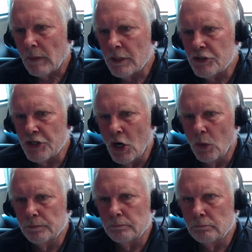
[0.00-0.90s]

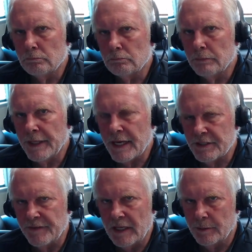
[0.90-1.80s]
So that's
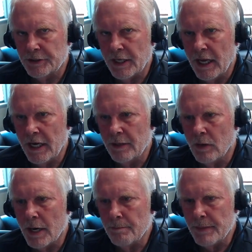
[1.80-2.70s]
available to anyone.